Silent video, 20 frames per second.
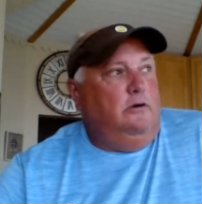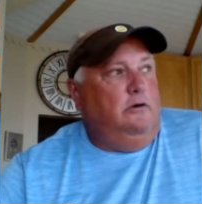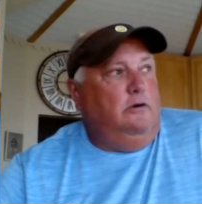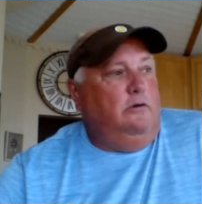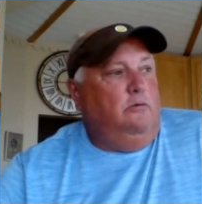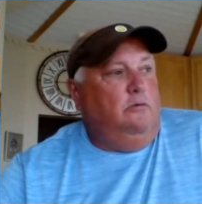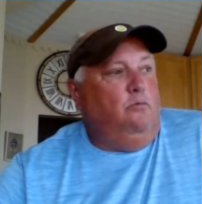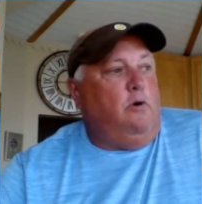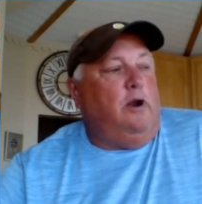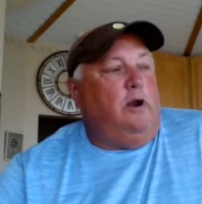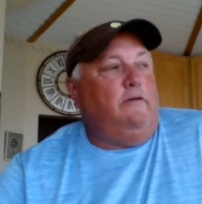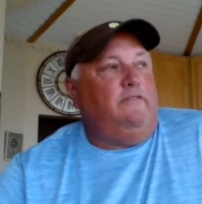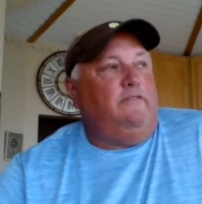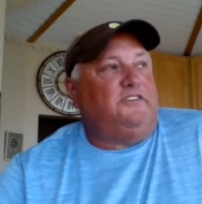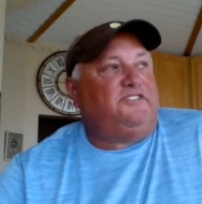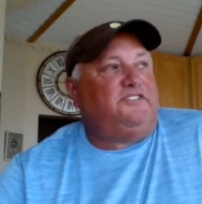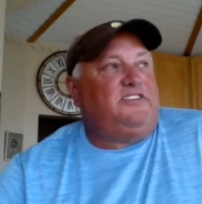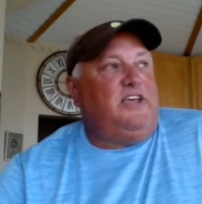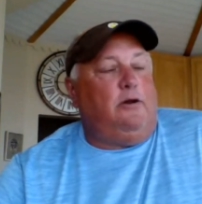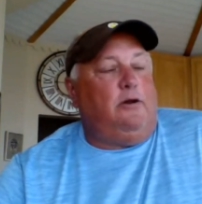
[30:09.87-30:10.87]
one of
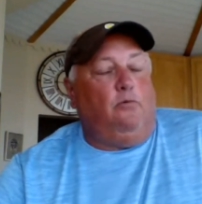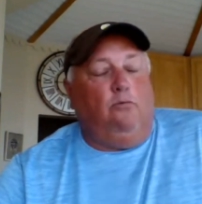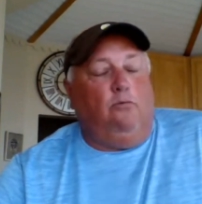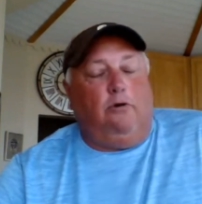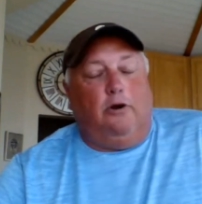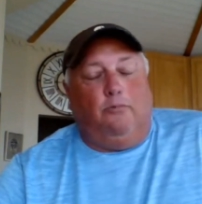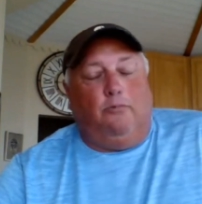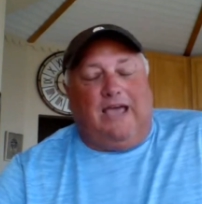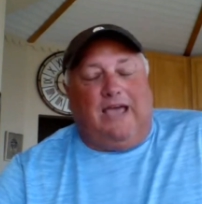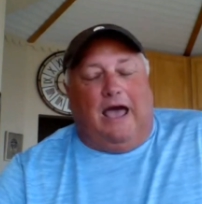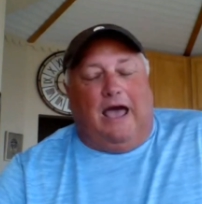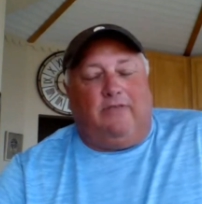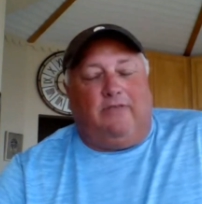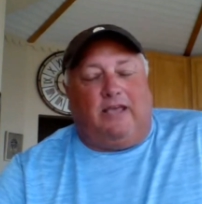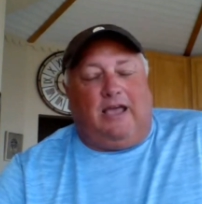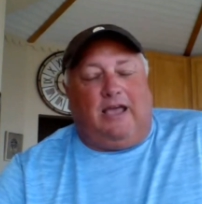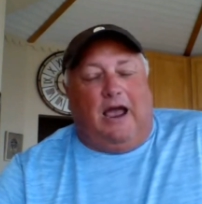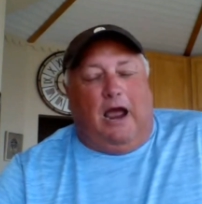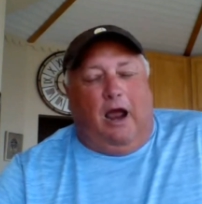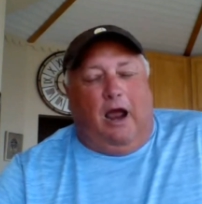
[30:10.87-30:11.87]
us said a word. We got in the
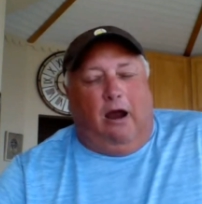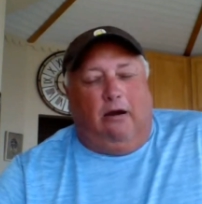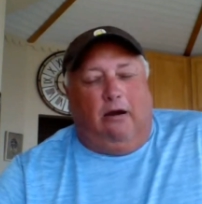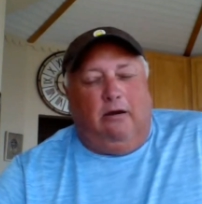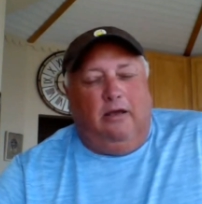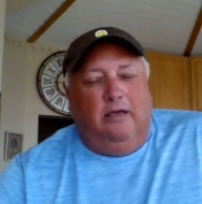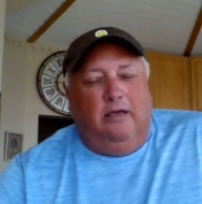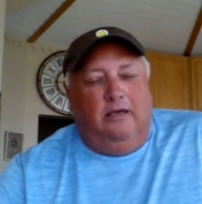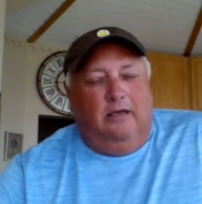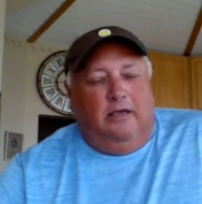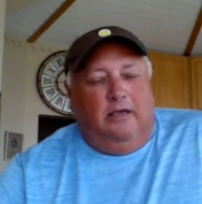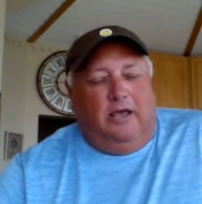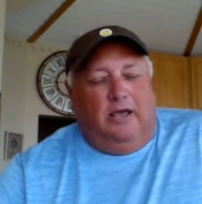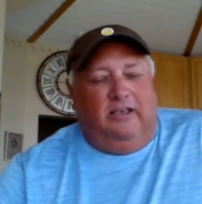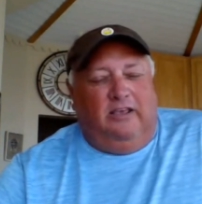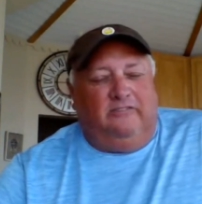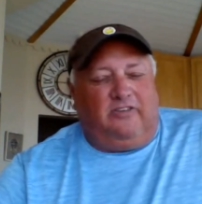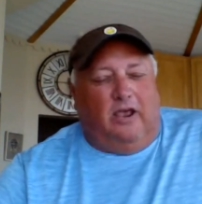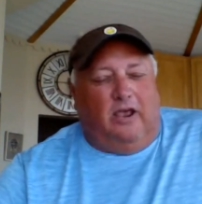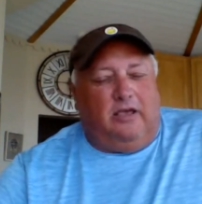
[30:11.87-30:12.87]
car and
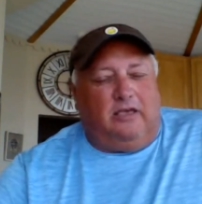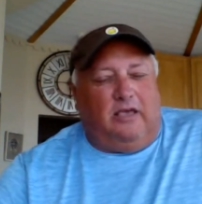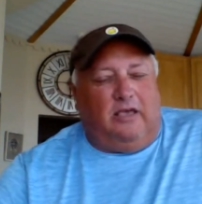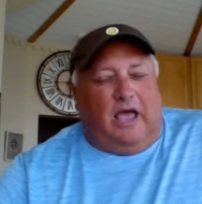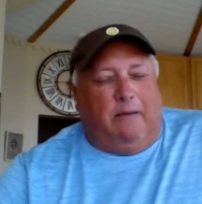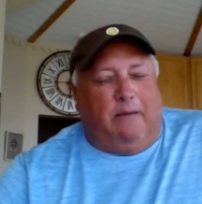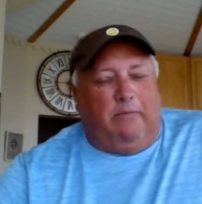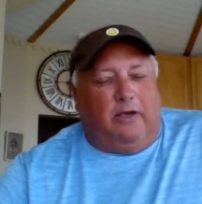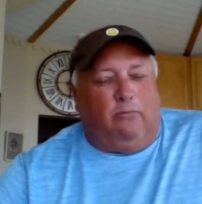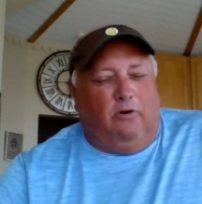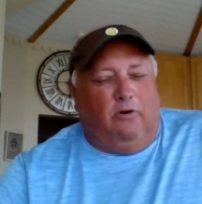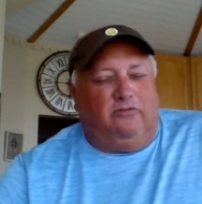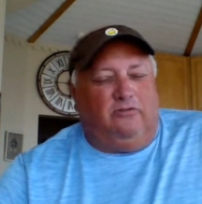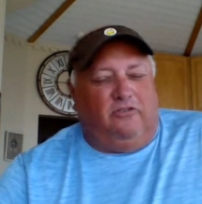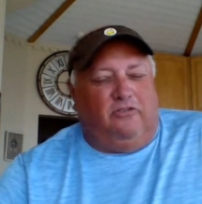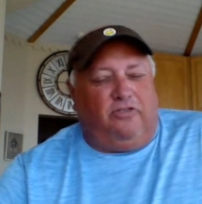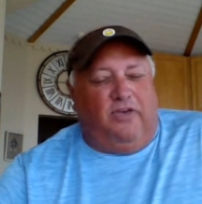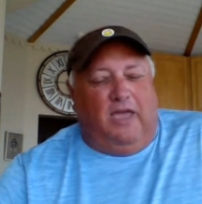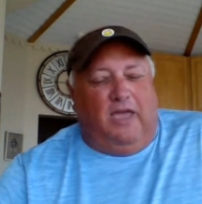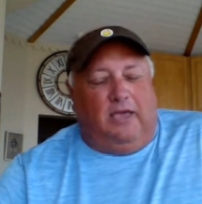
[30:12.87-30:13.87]
he's like, I'm like, what'd
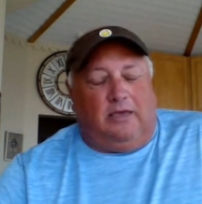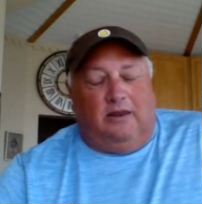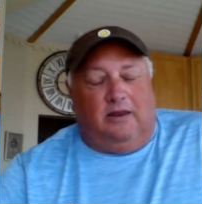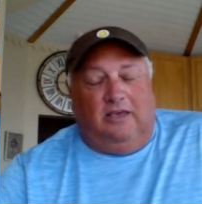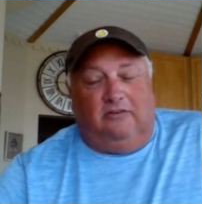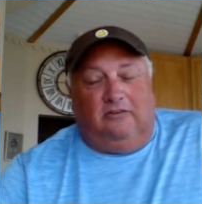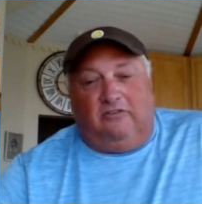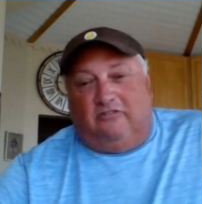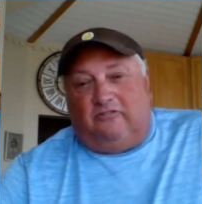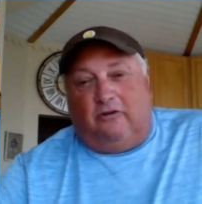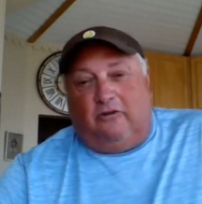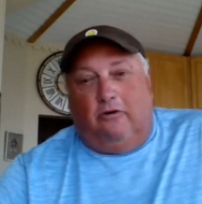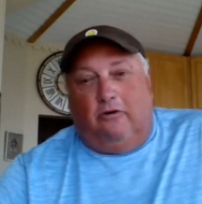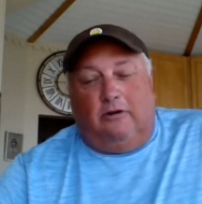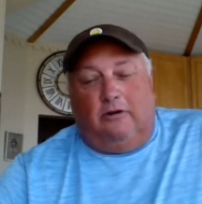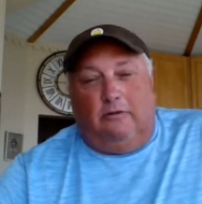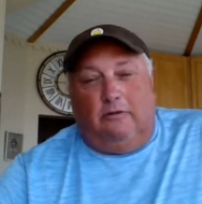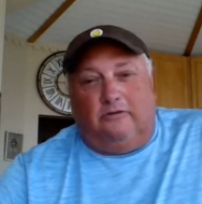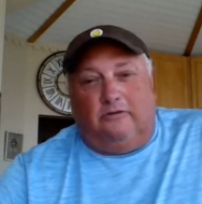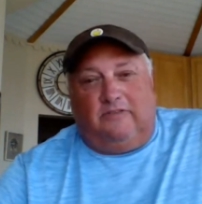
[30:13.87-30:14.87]
you think? And he just turned
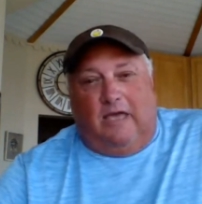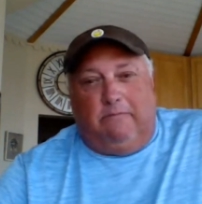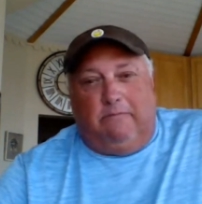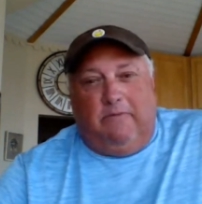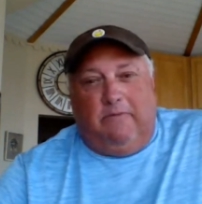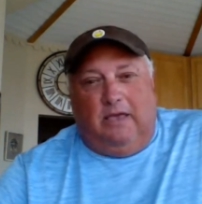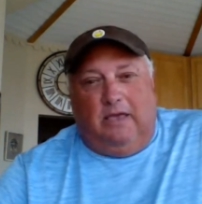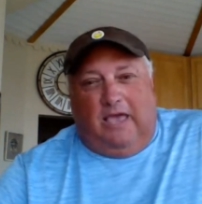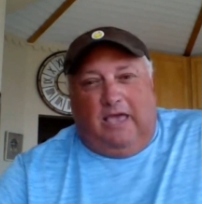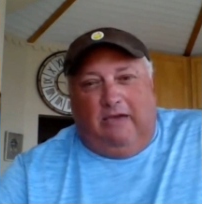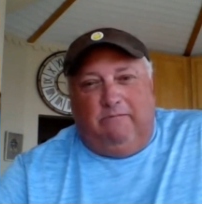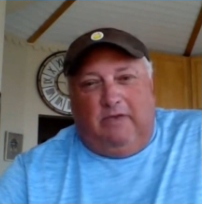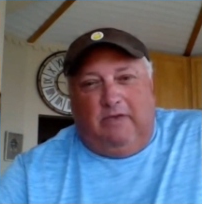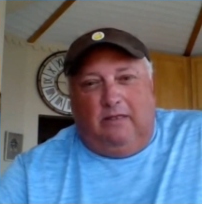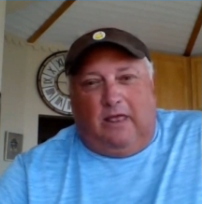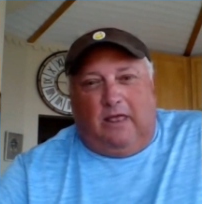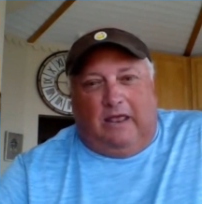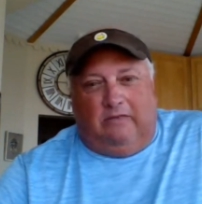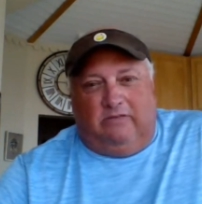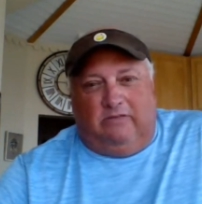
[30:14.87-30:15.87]
and looked at me and gave me
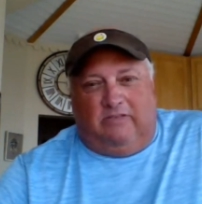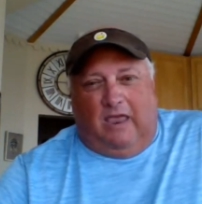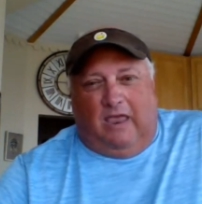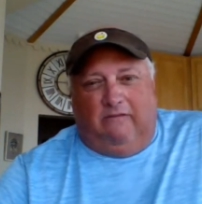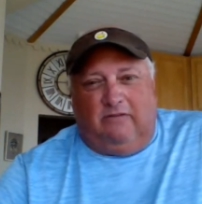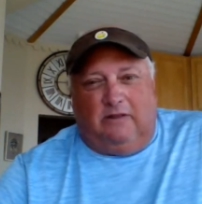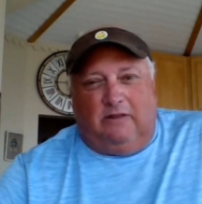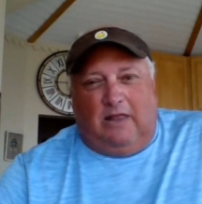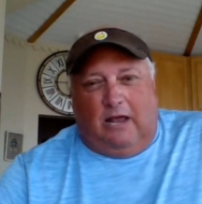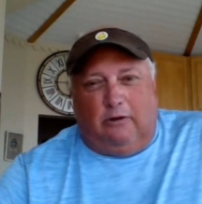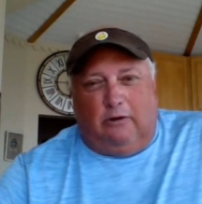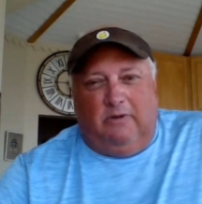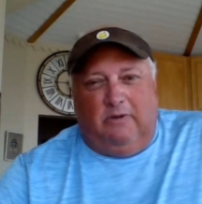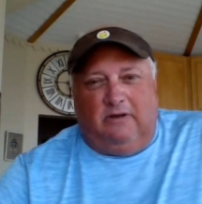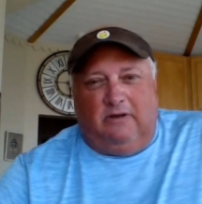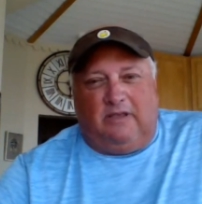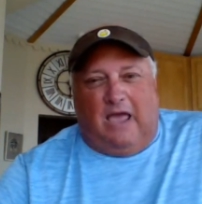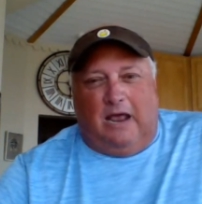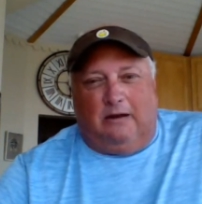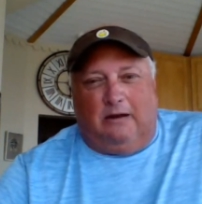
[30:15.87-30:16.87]
that David
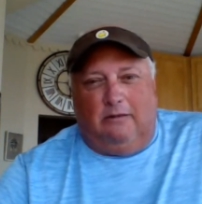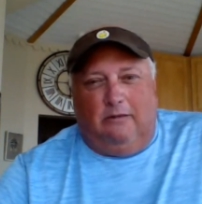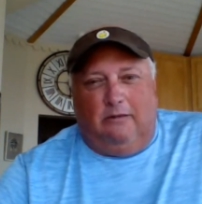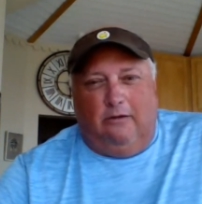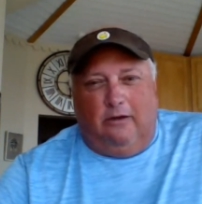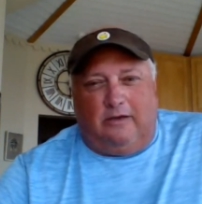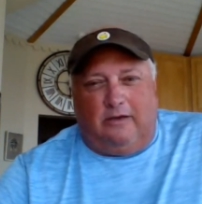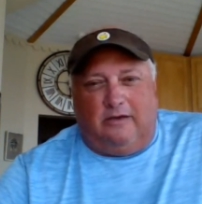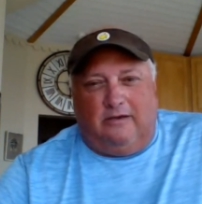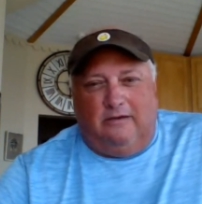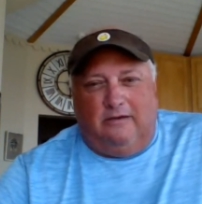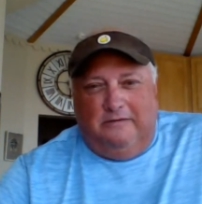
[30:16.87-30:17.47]
Letterman kind of look.